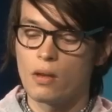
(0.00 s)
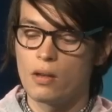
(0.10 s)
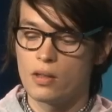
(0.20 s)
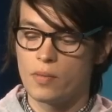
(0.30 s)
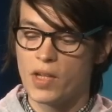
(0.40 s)

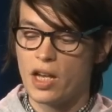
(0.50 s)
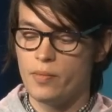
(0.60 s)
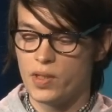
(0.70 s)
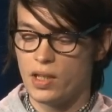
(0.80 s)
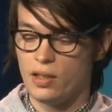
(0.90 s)

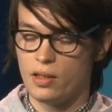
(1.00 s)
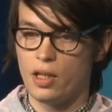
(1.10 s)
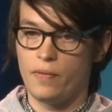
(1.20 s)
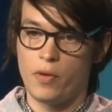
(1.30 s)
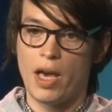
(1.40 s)
sometimes it,
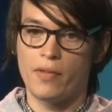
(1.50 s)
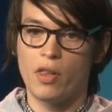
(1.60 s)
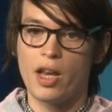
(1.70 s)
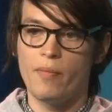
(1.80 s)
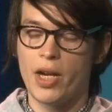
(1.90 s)
if you have a
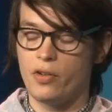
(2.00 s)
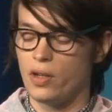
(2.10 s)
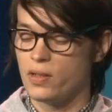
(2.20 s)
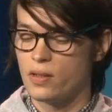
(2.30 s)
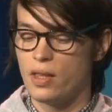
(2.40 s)
lot of
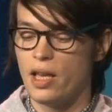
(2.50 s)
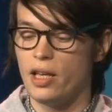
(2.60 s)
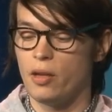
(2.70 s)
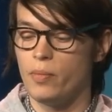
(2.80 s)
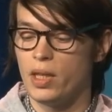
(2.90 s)
metrics, that
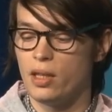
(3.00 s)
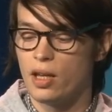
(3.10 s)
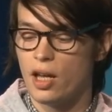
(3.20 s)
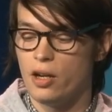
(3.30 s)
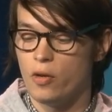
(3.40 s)
it can be
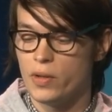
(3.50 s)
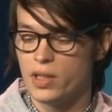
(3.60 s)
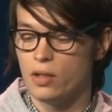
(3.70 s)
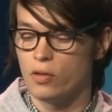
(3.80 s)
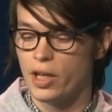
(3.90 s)
kind of
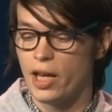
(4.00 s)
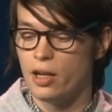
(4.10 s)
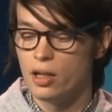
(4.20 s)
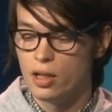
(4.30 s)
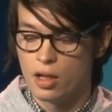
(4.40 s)
noisy to look
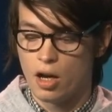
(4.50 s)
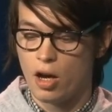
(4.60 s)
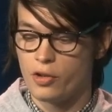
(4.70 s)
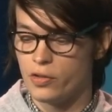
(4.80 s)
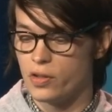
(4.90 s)
at
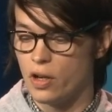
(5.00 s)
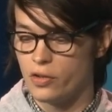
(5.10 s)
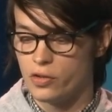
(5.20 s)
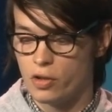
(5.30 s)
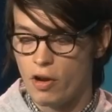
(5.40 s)
hundreds and
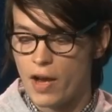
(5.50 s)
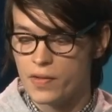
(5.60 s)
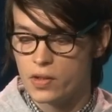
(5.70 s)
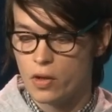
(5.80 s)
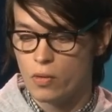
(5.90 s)
hundreds of
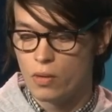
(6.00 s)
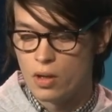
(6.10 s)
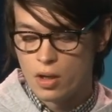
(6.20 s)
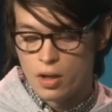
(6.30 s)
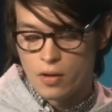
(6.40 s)
graphs. So
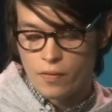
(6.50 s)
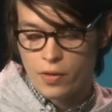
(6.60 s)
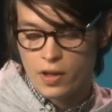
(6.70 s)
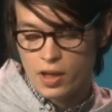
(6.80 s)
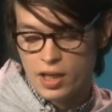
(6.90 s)
for
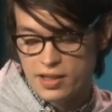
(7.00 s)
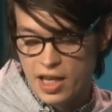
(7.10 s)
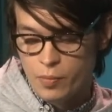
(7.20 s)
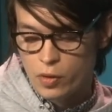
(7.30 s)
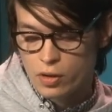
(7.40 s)
the
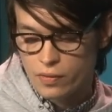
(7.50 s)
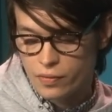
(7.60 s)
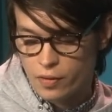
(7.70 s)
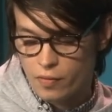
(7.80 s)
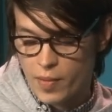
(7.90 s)
example
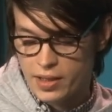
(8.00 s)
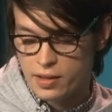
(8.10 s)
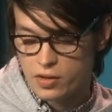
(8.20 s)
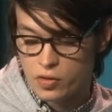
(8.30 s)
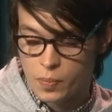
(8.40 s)
of, of my
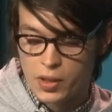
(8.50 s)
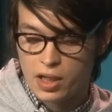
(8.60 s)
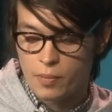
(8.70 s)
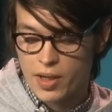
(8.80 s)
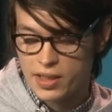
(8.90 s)

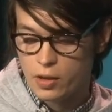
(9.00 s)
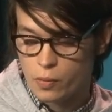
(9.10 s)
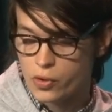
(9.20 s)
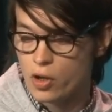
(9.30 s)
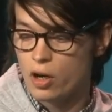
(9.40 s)
splitting in
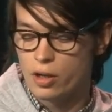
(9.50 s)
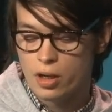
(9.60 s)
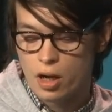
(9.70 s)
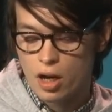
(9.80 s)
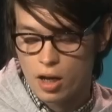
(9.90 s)
MySQL shard,
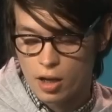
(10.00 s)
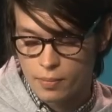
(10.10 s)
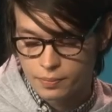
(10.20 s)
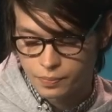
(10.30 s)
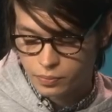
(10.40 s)
um,